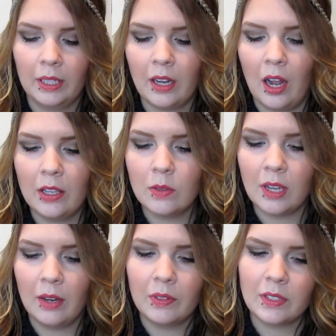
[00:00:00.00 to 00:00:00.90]
Like, I use
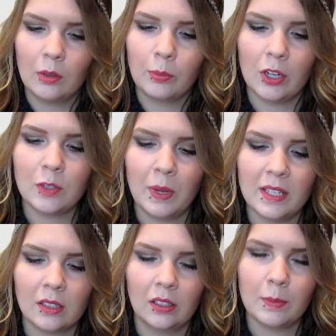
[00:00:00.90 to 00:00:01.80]
every single brush
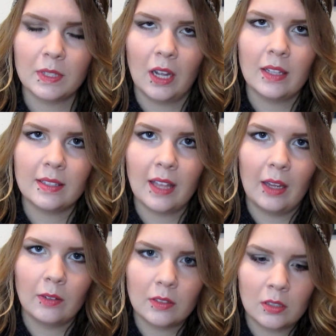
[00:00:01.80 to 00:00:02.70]
basically besides
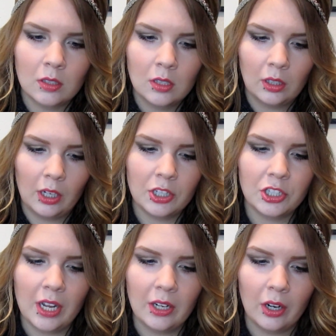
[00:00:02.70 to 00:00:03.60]
that large
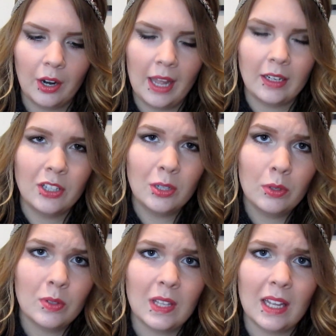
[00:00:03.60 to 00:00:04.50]
shader, and I do
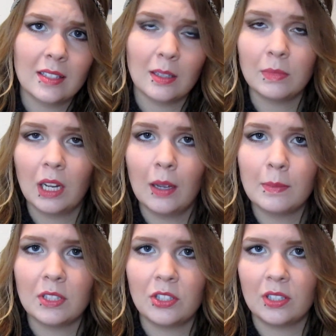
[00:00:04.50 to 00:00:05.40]
use that
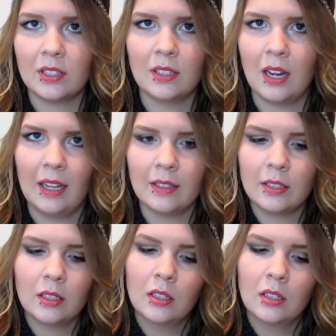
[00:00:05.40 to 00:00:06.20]
sometimes. It's just not